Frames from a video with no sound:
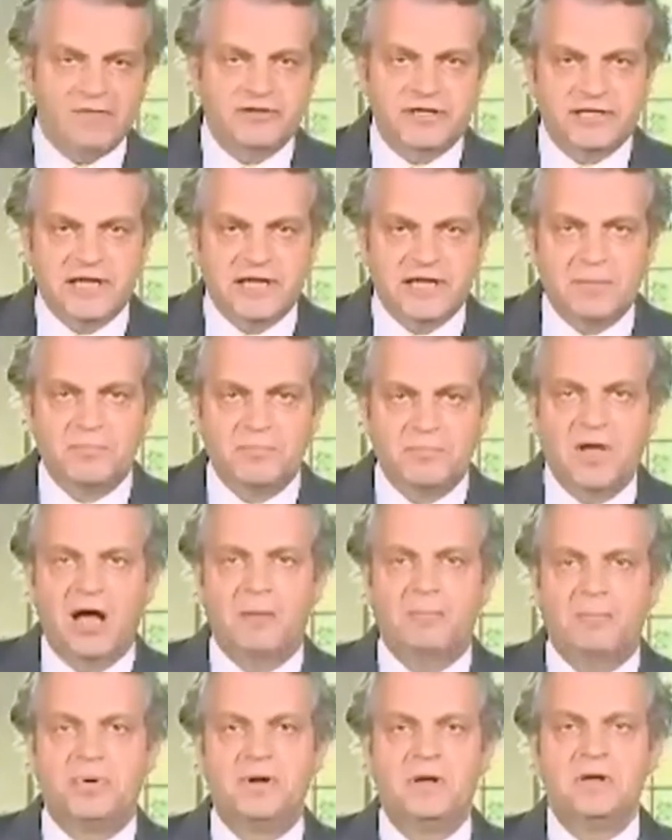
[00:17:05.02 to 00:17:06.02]
stepped
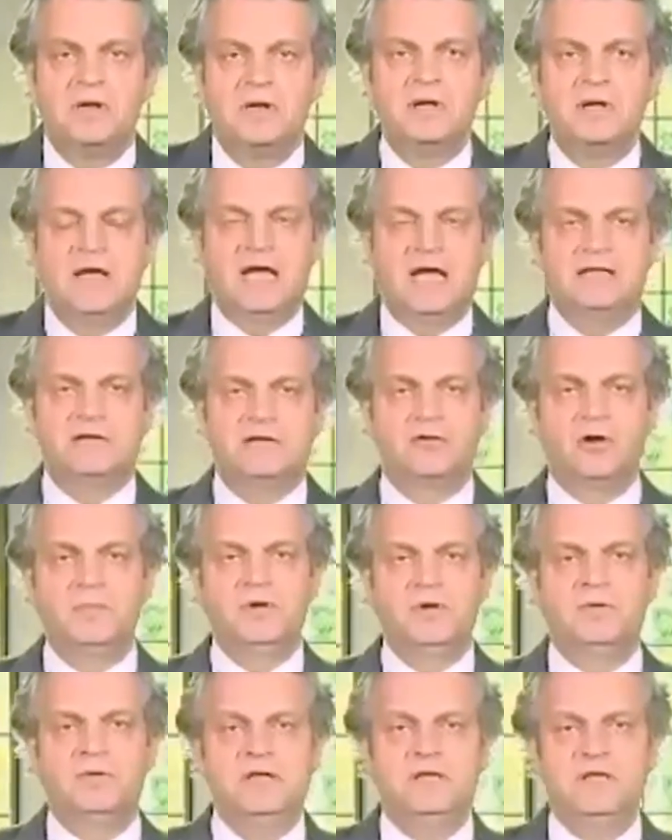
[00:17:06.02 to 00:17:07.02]
up as a
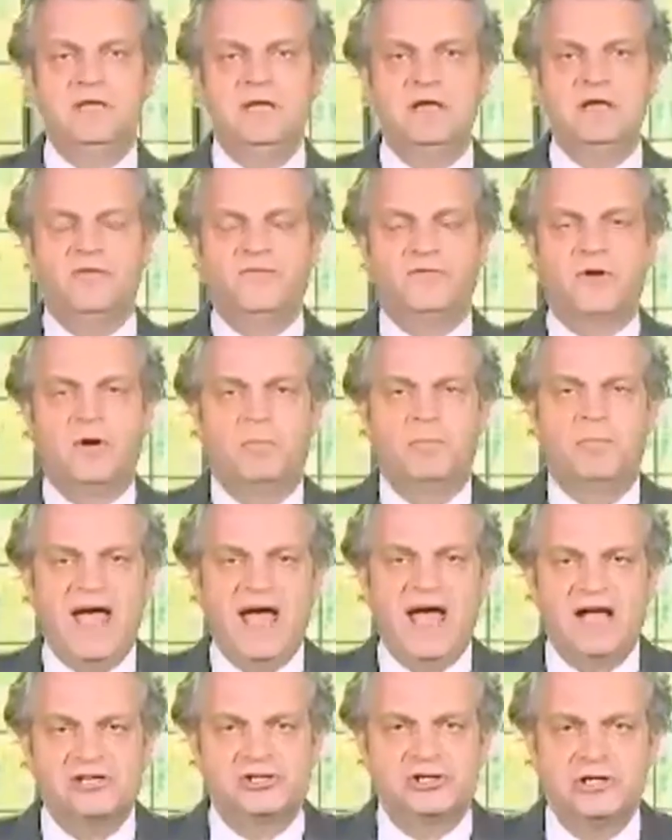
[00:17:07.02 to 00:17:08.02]
community of
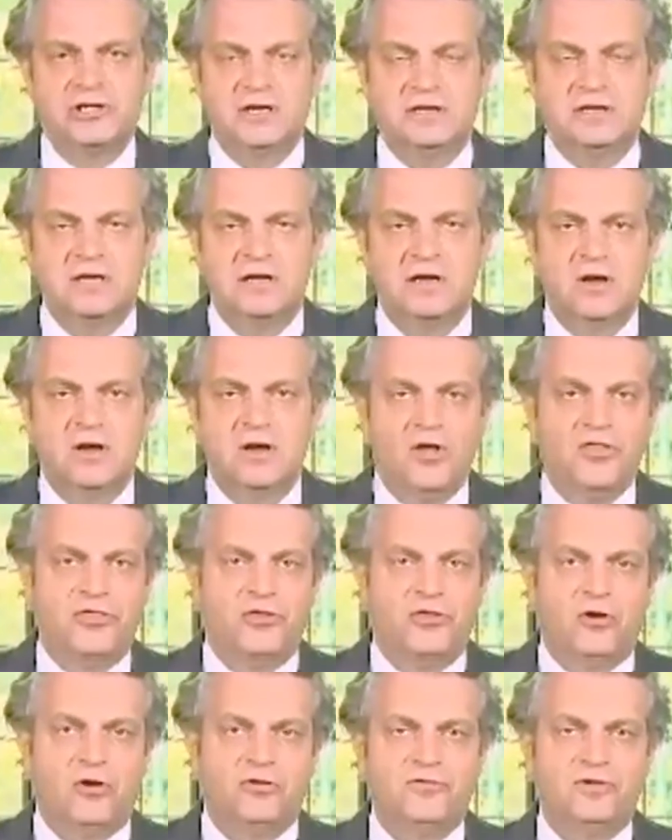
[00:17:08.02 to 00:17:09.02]
compassionate and
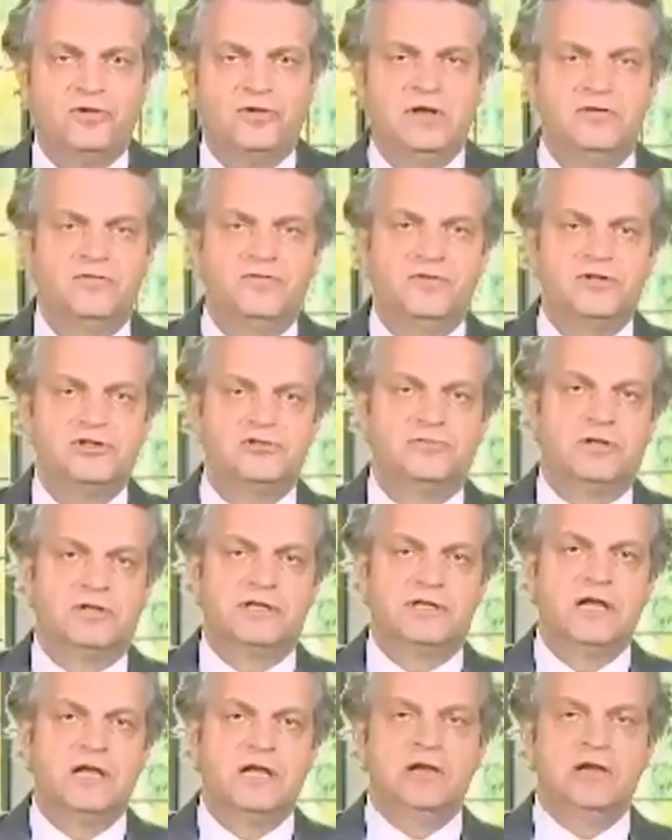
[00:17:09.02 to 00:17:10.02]
thoughtful
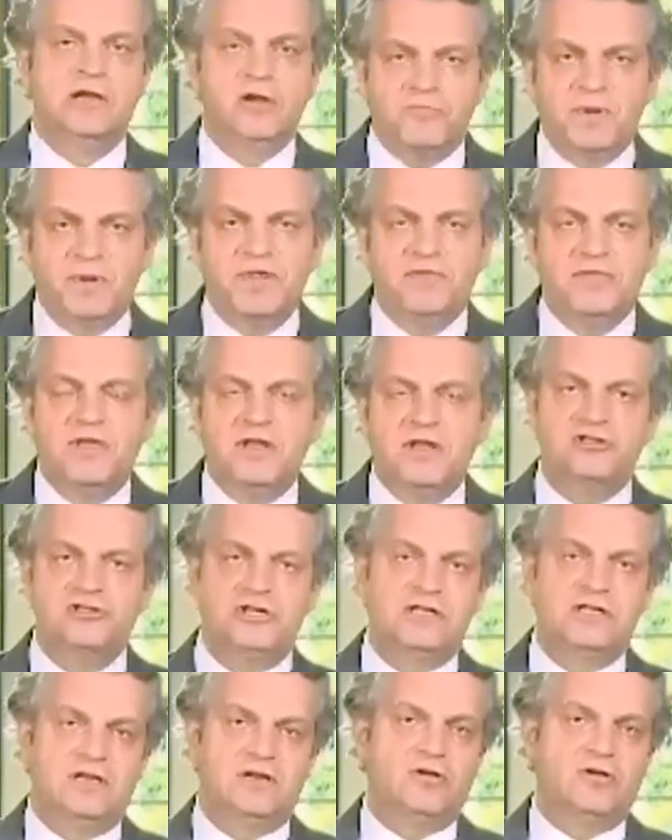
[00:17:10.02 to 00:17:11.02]
individuals. You have been
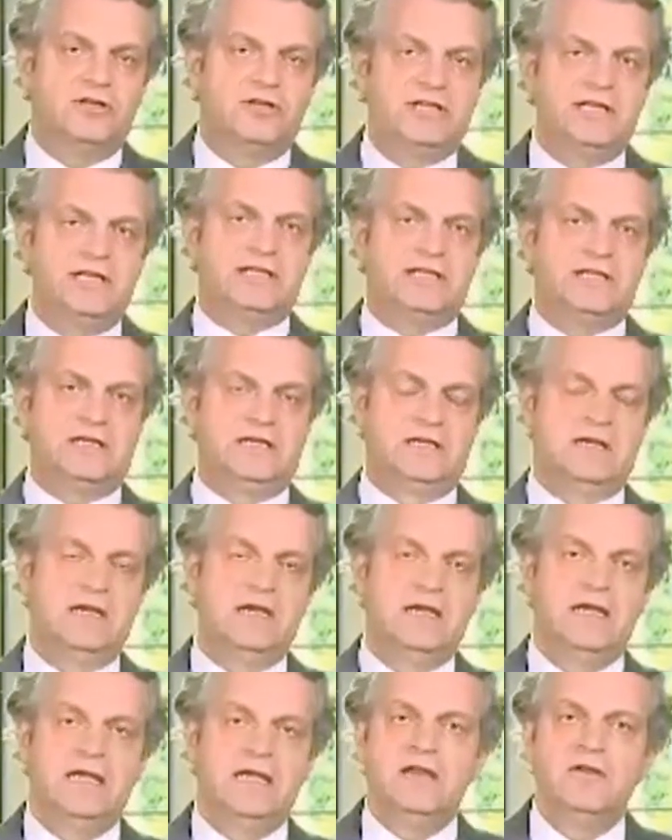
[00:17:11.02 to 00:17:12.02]
diligent and consistent,
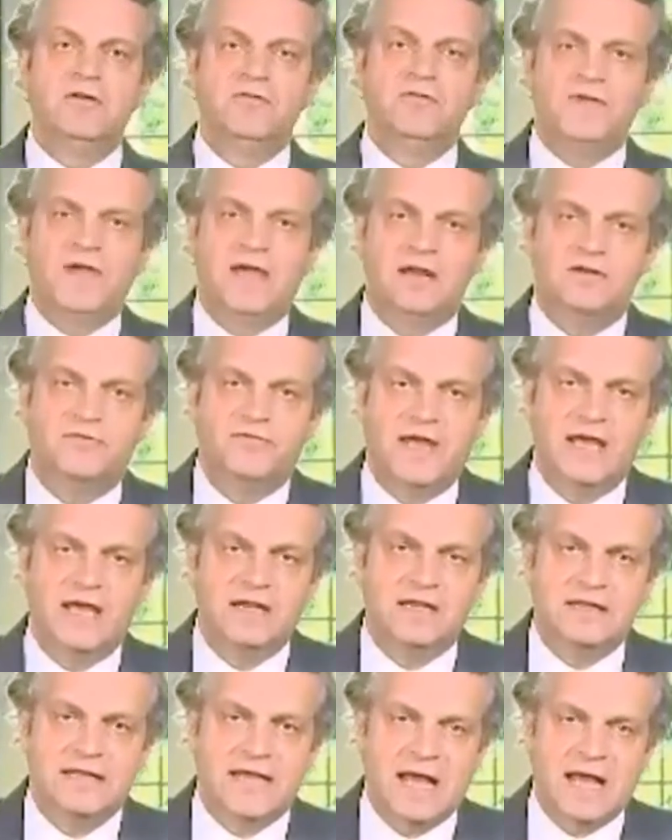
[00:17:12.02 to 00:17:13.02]
innovative and
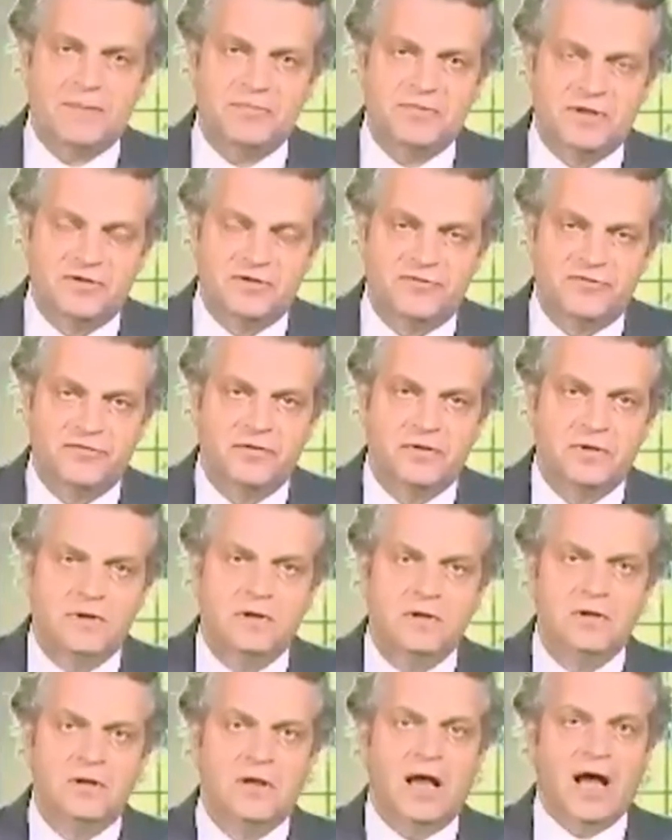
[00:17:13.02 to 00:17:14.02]
adaptive.
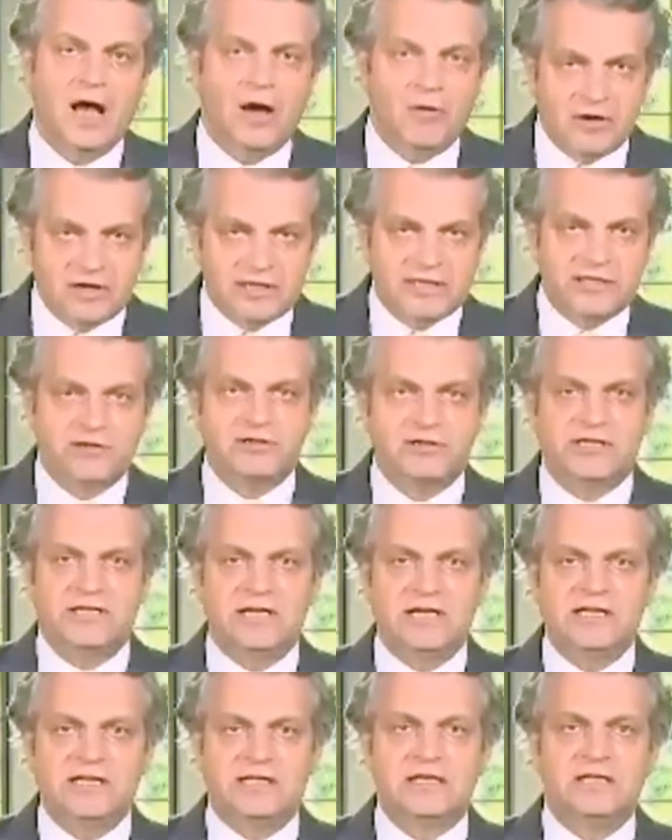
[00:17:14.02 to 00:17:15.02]
Our
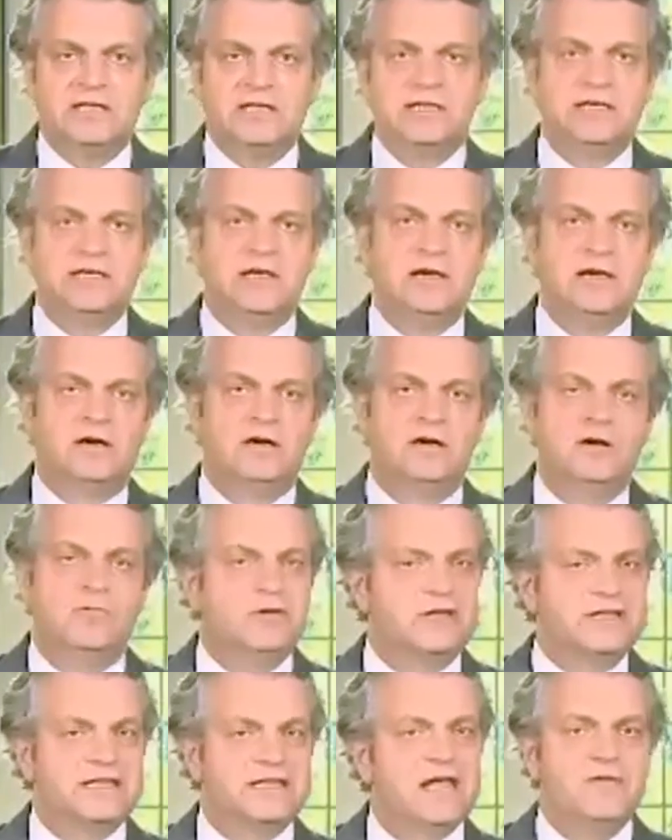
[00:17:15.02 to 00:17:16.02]
success this year
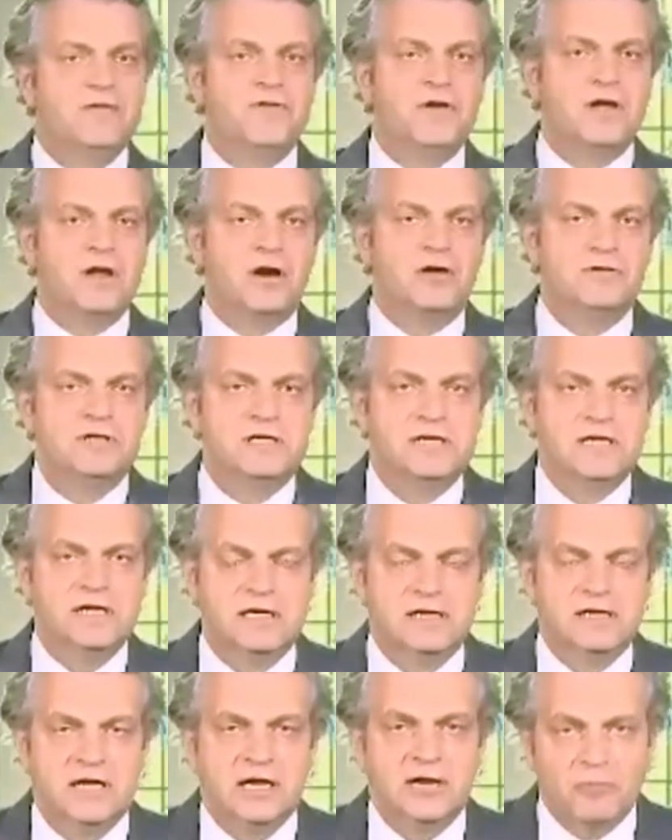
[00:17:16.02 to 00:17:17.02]
was never
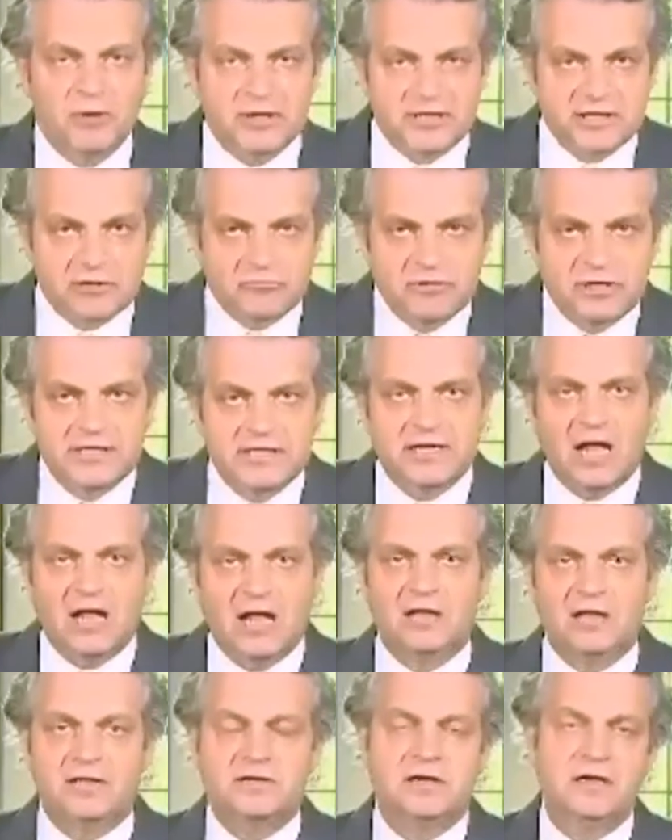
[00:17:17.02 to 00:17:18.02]
guaranteed. It was the
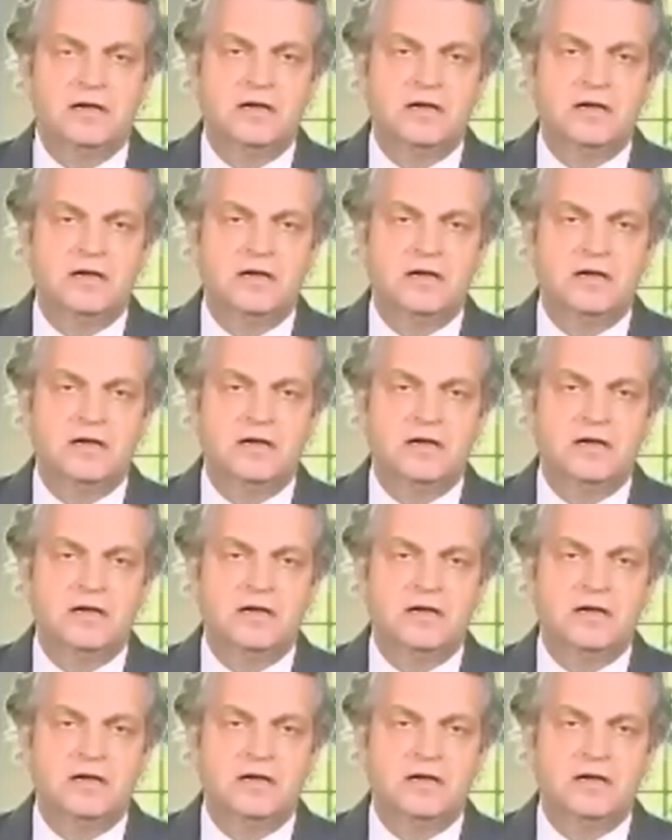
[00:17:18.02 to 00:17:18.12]
result